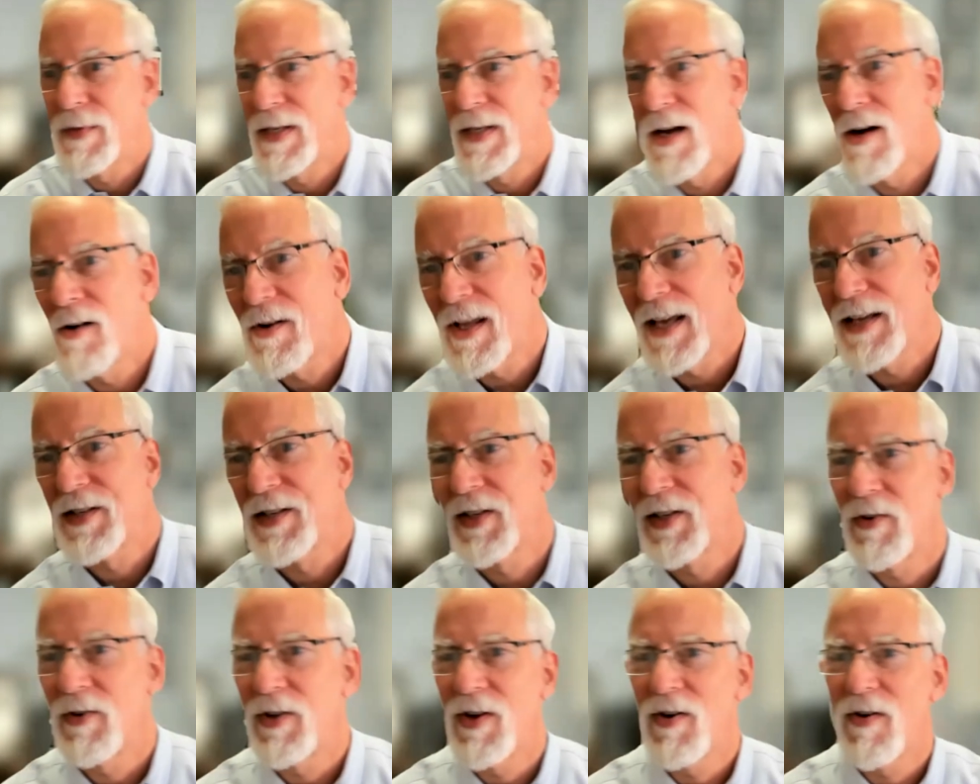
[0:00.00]
Yeah, okay,
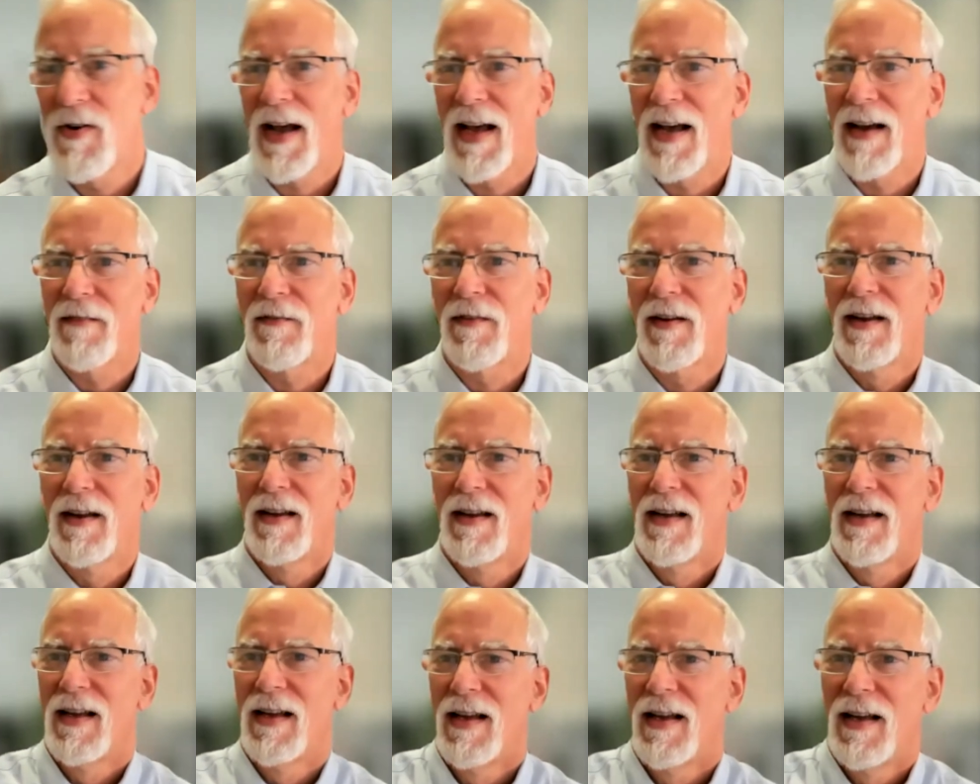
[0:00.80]
so you have
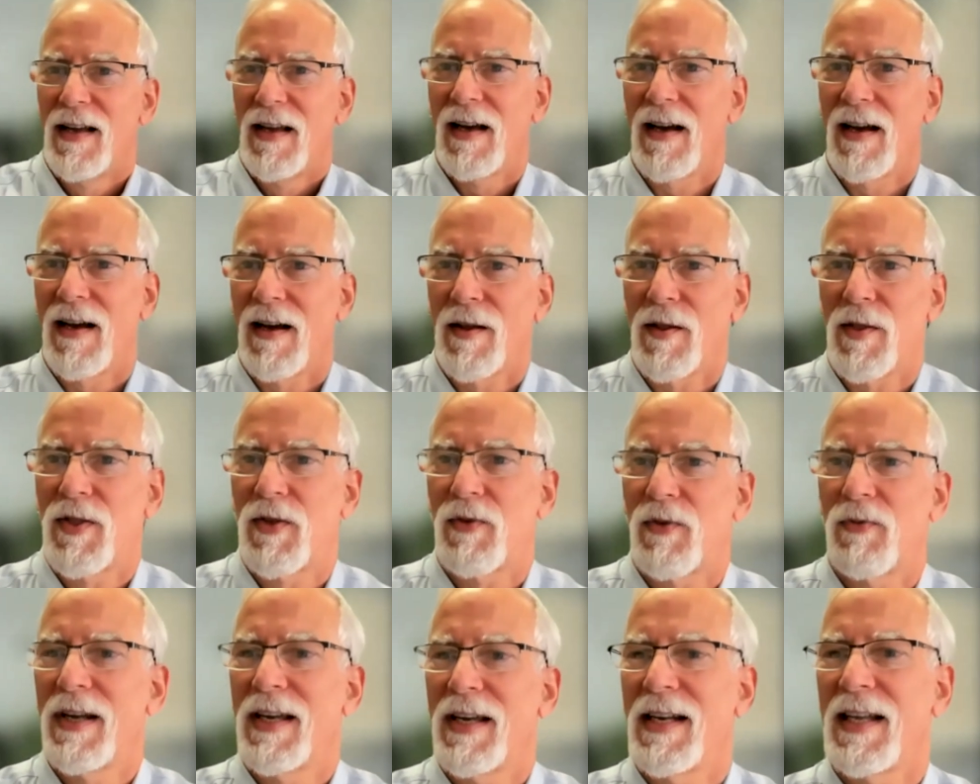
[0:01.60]
uh,
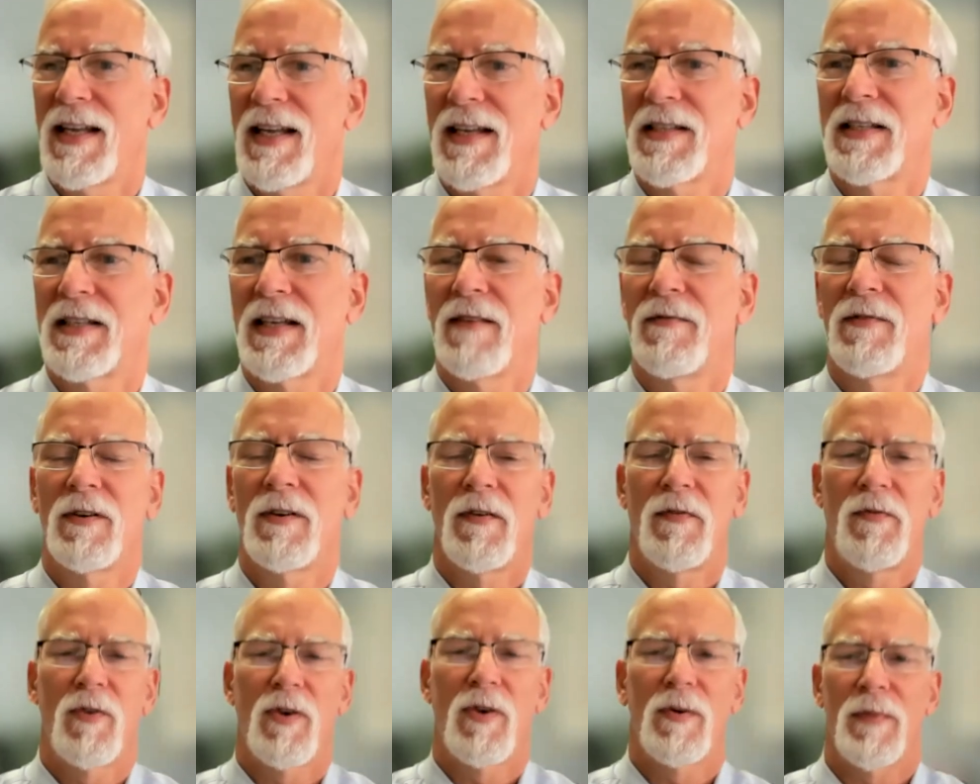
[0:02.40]
threonine
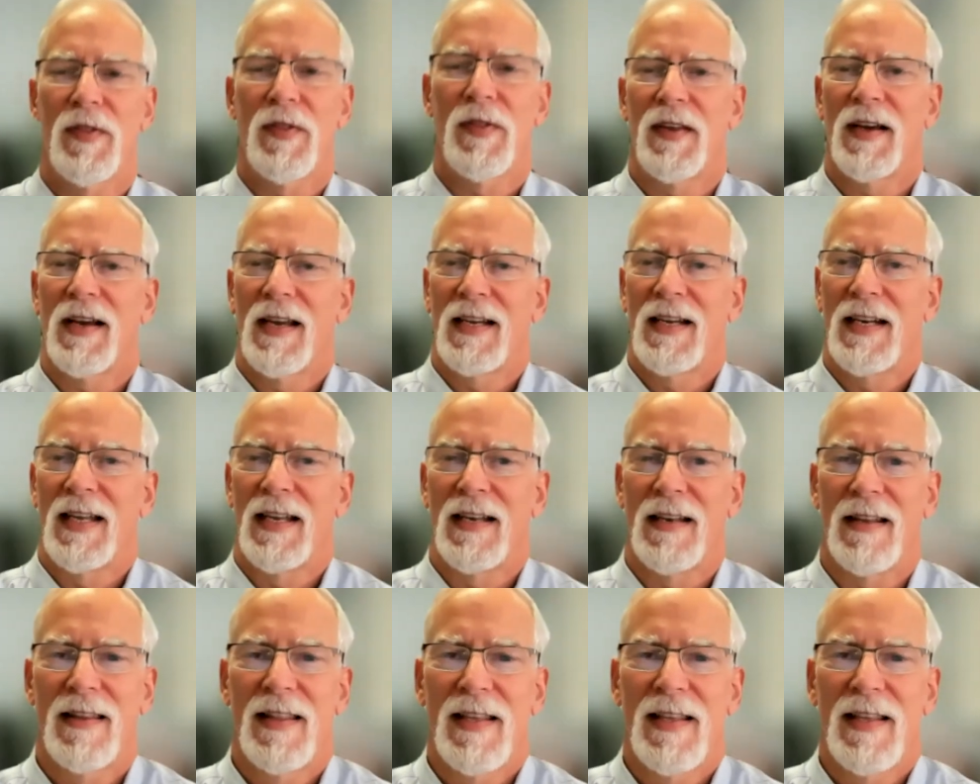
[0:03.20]
704 methionine.